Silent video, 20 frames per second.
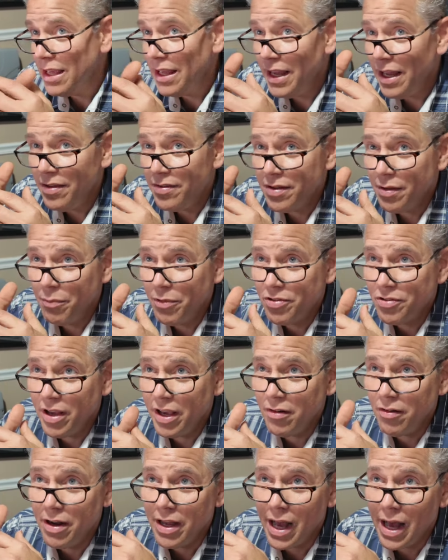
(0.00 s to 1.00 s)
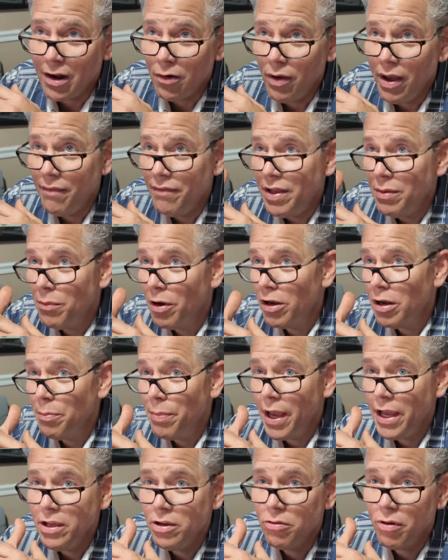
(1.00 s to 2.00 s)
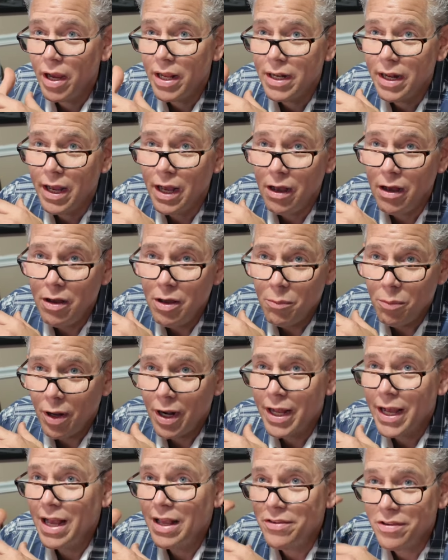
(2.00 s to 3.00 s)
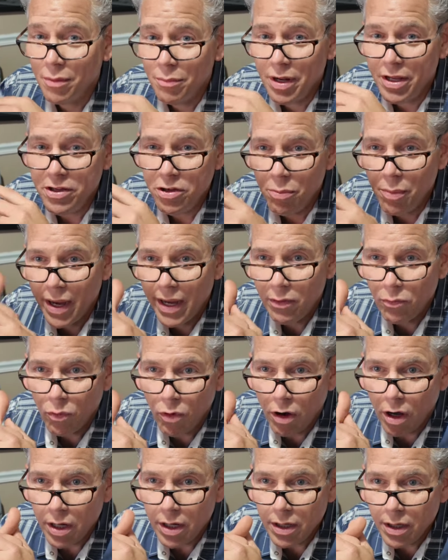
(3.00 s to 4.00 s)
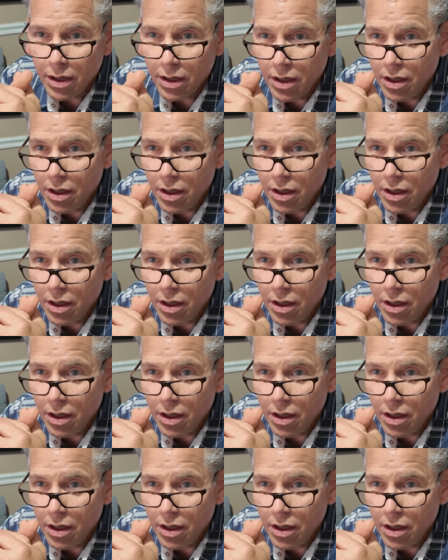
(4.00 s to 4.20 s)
He said, Mr. Henry, I don't have any money to pay you right now, but I got something that you might want.